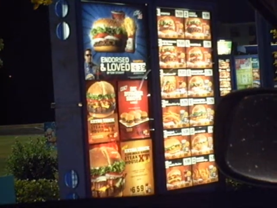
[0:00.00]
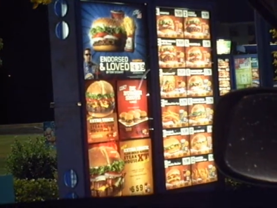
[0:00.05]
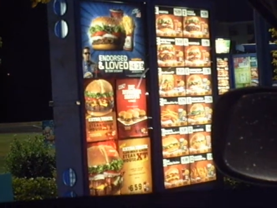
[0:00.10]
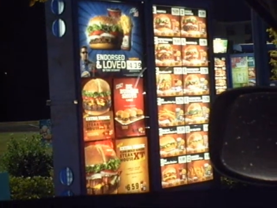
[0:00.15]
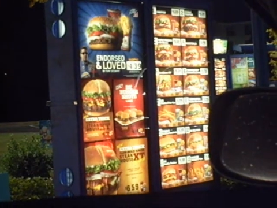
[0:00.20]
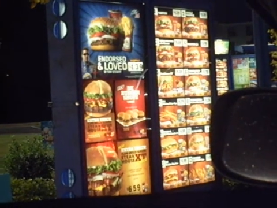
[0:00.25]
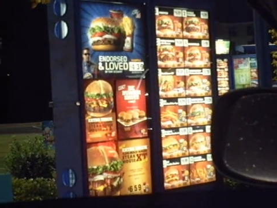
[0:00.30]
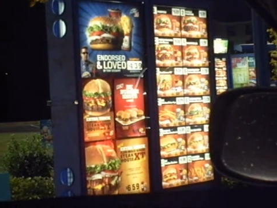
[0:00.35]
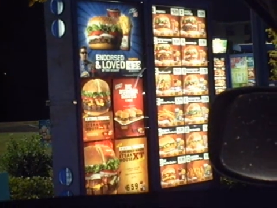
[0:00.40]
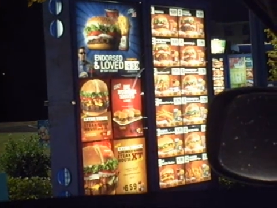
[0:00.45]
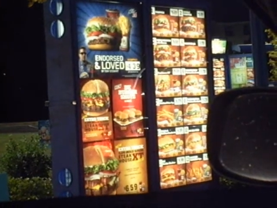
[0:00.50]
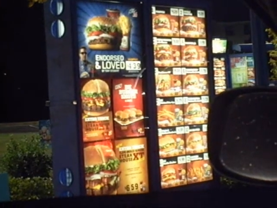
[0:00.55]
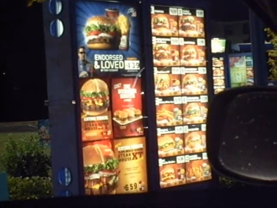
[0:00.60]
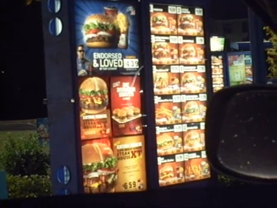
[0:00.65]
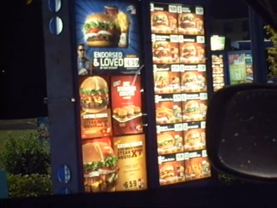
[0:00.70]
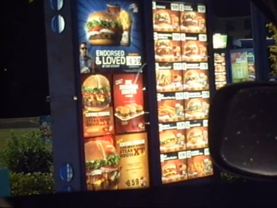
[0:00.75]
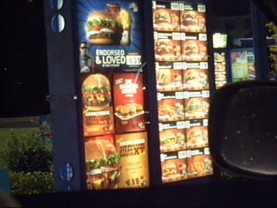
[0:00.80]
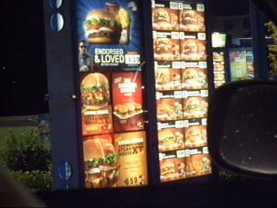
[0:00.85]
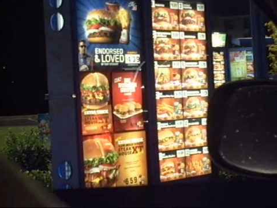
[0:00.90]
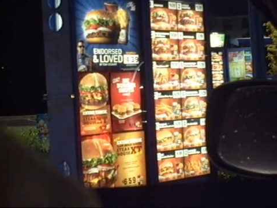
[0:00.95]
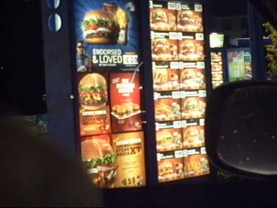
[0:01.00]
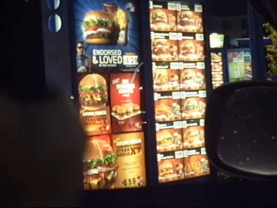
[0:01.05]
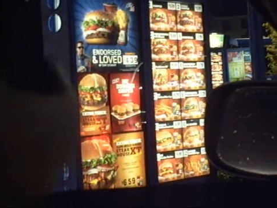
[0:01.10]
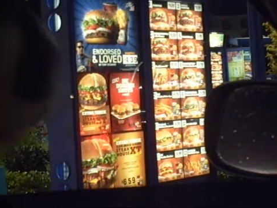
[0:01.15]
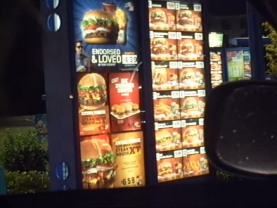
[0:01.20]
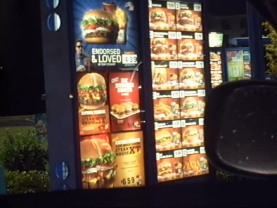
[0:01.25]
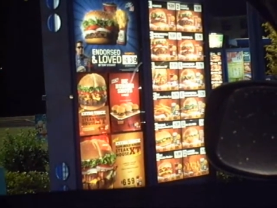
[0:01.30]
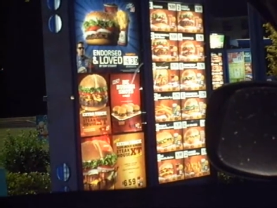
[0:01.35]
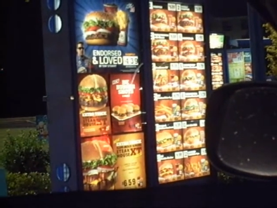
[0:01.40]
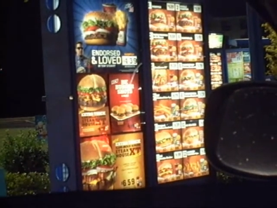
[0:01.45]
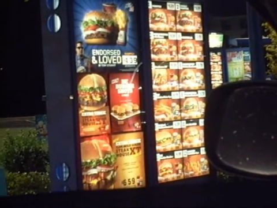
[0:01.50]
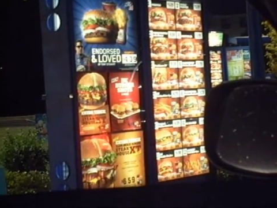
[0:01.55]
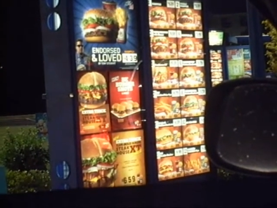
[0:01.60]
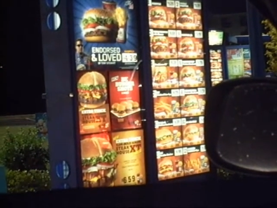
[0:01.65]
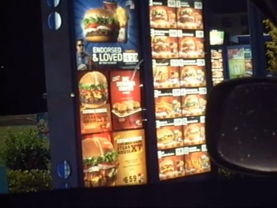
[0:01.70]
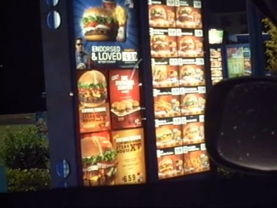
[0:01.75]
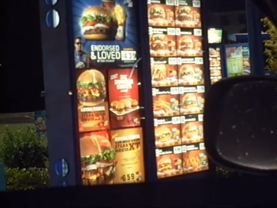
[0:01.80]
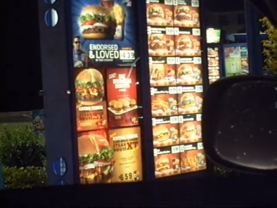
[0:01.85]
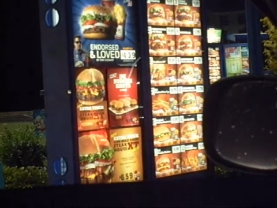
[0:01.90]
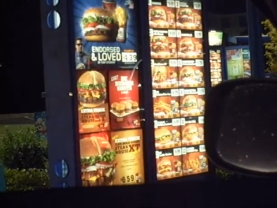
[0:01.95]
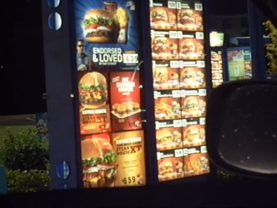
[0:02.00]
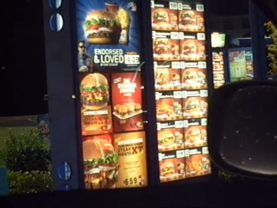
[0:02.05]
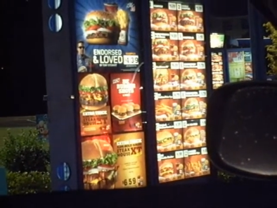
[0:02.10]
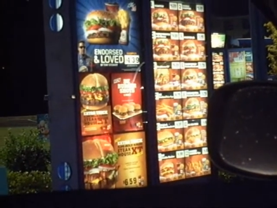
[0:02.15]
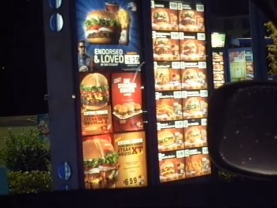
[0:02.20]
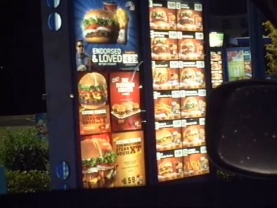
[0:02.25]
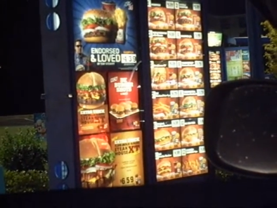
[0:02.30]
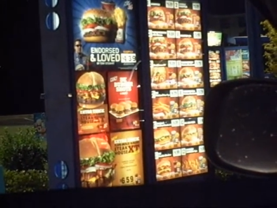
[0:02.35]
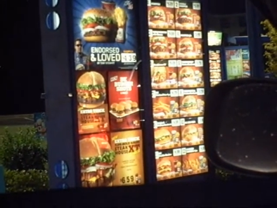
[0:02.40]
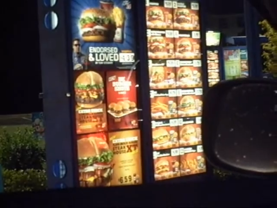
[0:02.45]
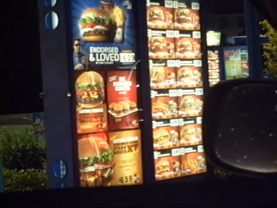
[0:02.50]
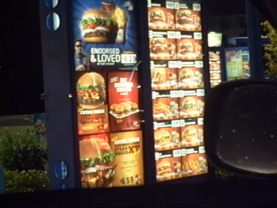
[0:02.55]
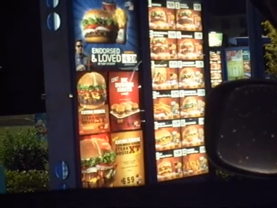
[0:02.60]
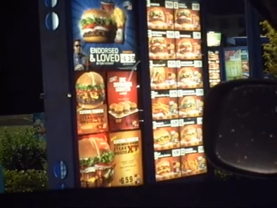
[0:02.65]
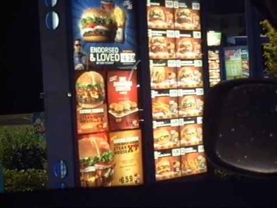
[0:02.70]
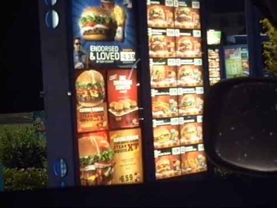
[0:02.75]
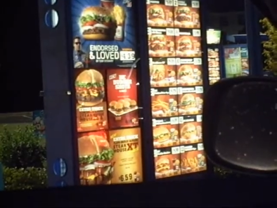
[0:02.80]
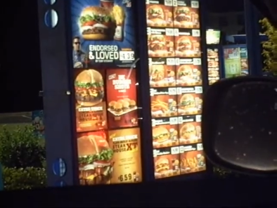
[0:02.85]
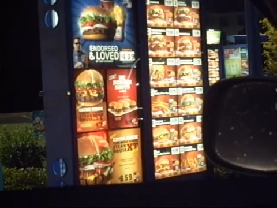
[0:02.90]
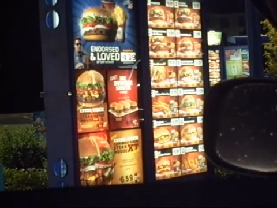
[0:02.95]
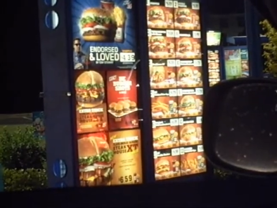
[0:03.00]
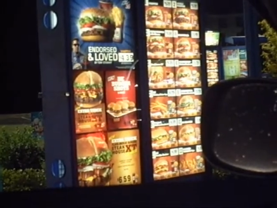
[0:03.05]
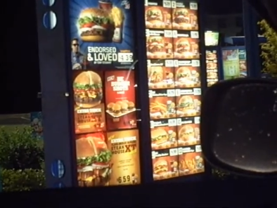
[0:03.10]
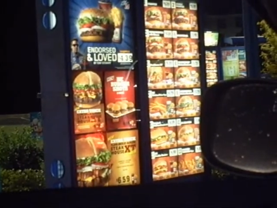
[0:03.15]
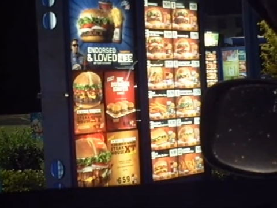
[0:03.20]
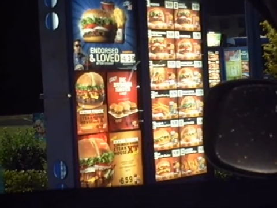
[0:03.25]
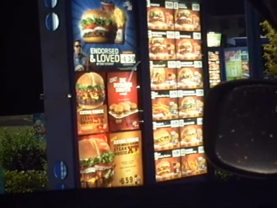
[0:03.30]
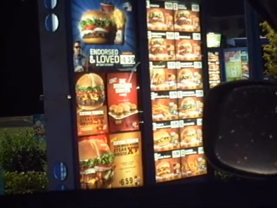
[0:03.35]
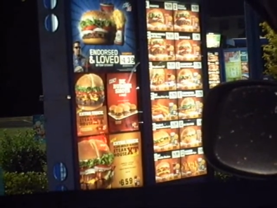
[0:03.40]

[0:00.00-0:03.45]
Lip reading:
Nobody's mouth can be seen.